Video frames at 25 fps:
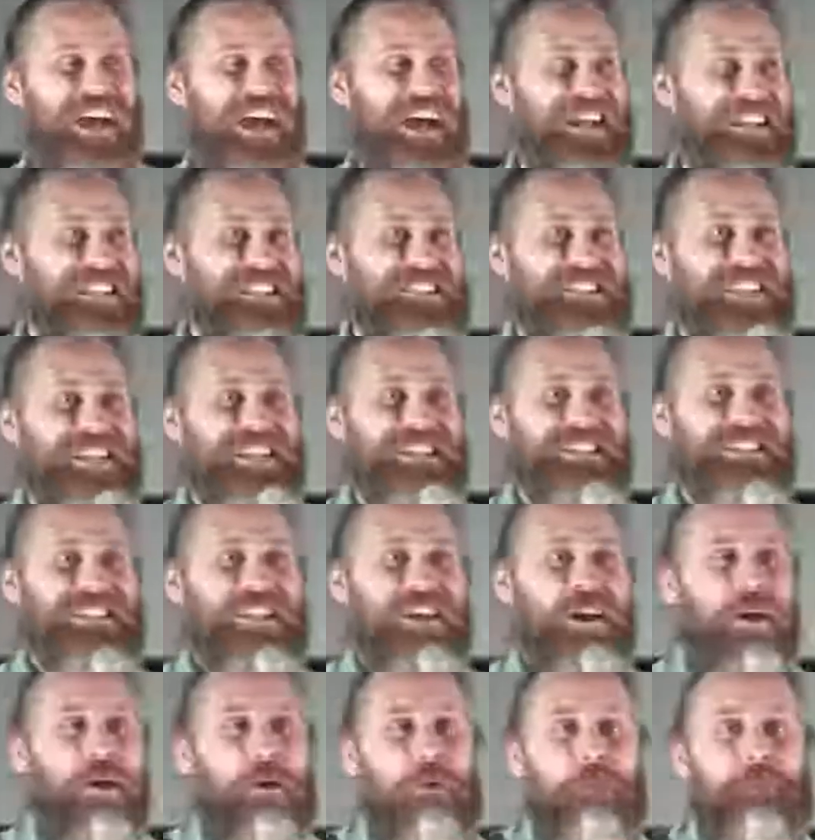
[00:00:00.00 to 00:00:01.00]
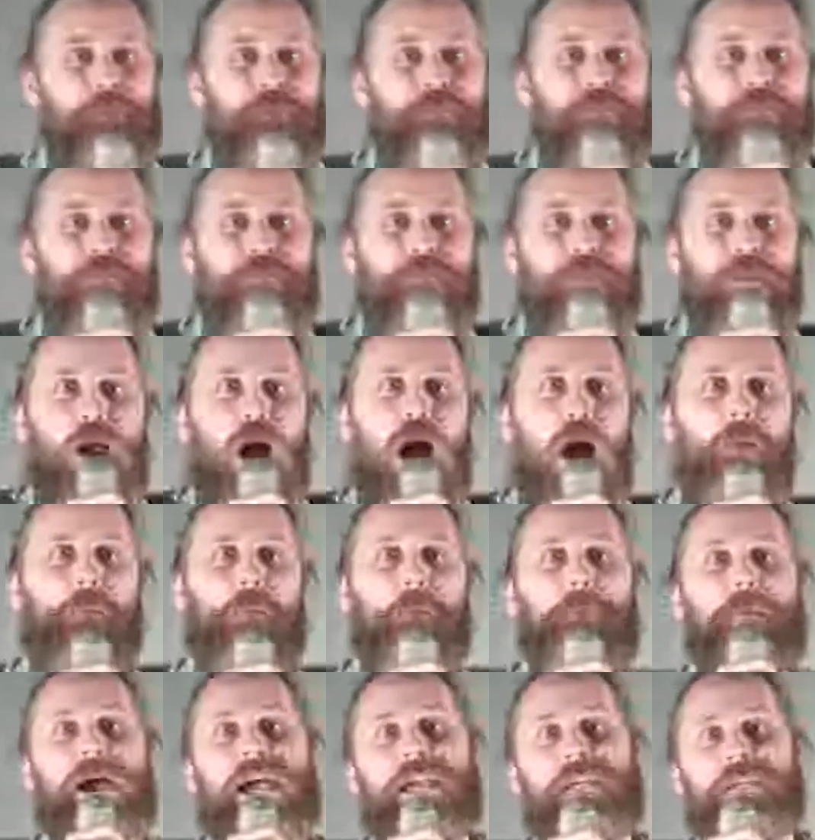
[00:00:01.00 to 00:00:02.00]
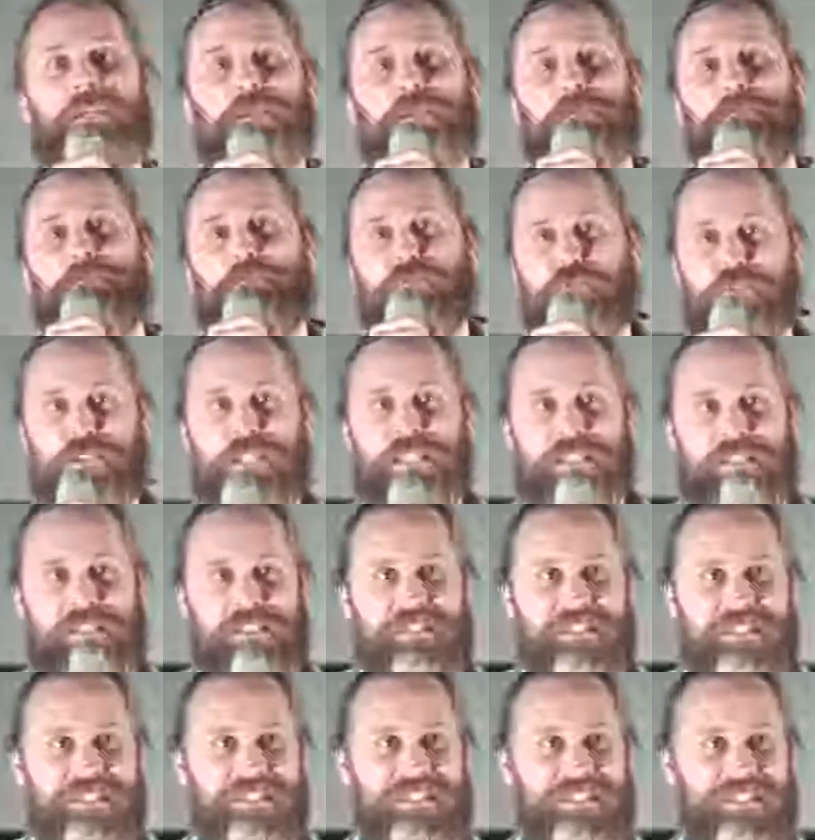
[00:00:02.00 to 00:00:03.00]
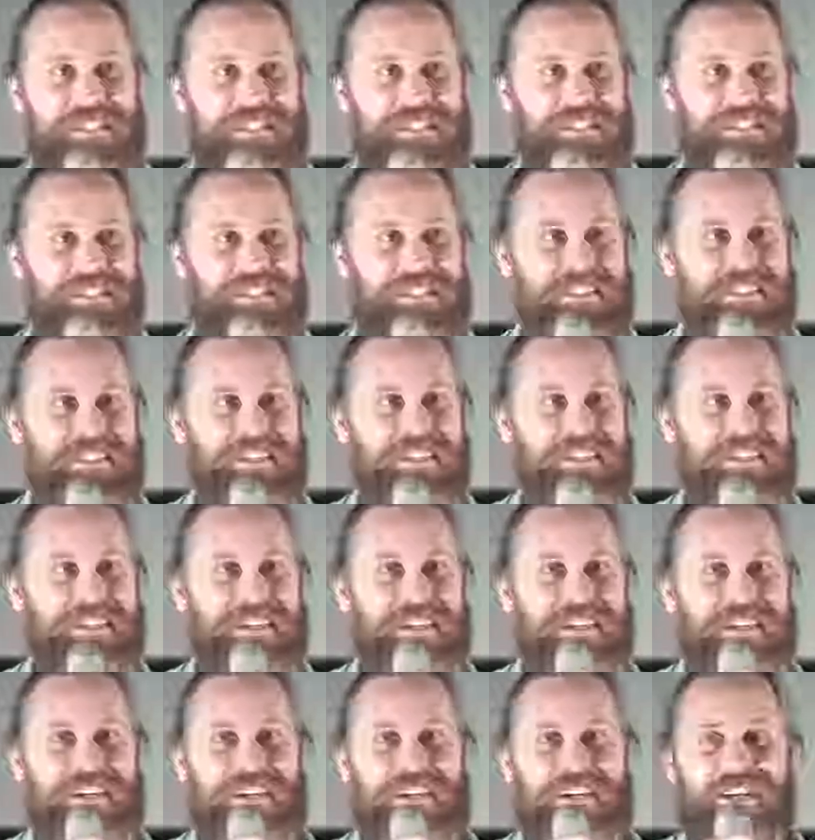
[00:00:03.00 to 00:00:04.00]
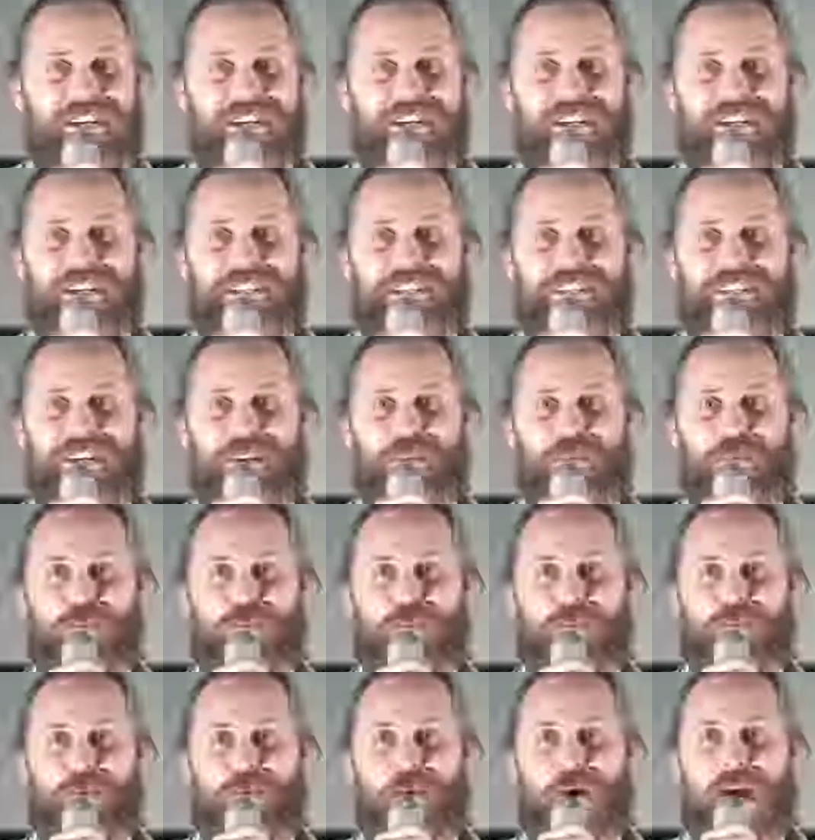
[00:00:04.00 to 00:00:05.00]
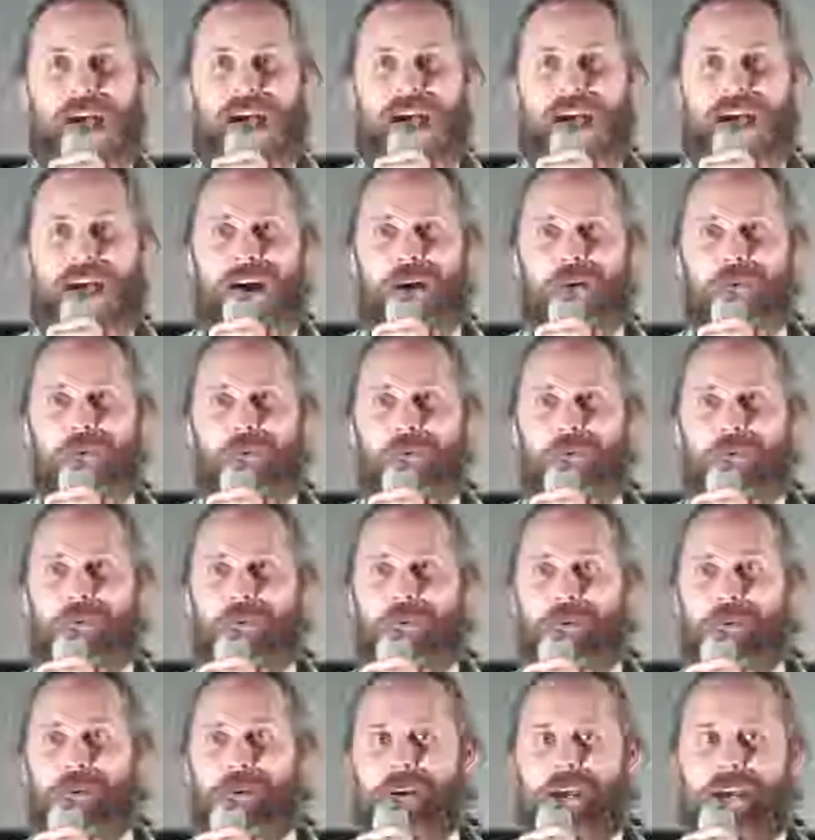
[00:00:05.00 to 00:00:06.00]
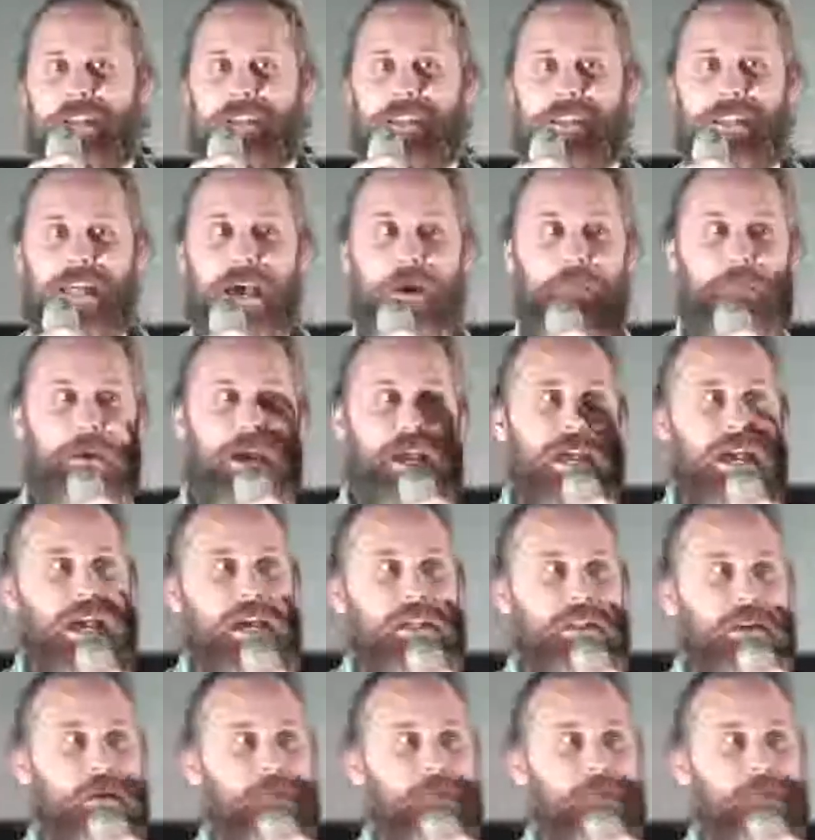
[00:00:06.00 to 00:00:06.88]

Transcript: And he says, "I'm a pagan priest." And I was like, wow. And then now in my head,